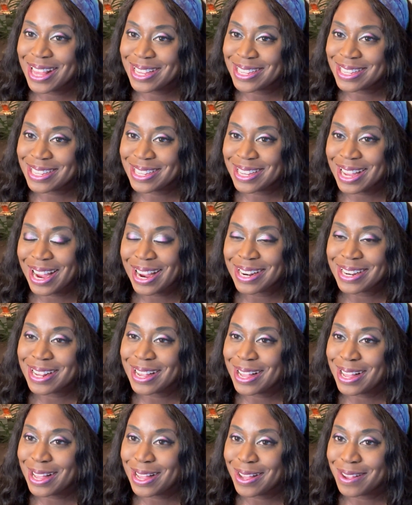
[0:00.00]
the
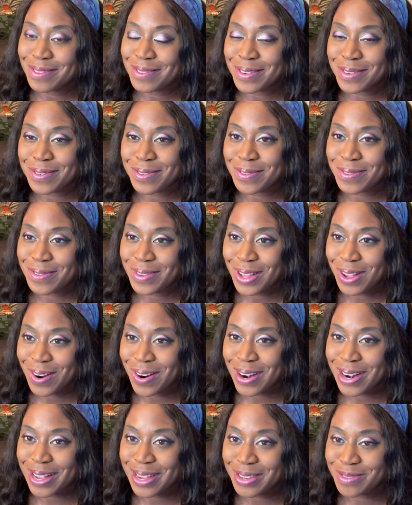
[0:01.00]
state of
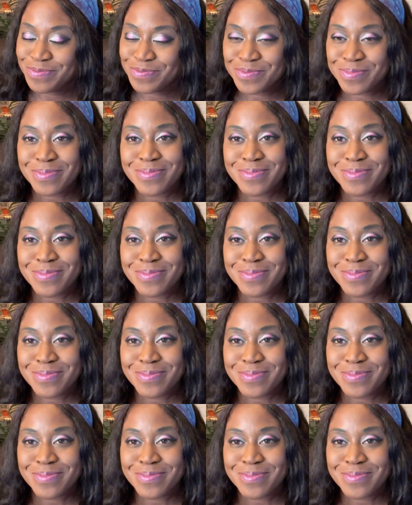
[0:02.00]
Florida.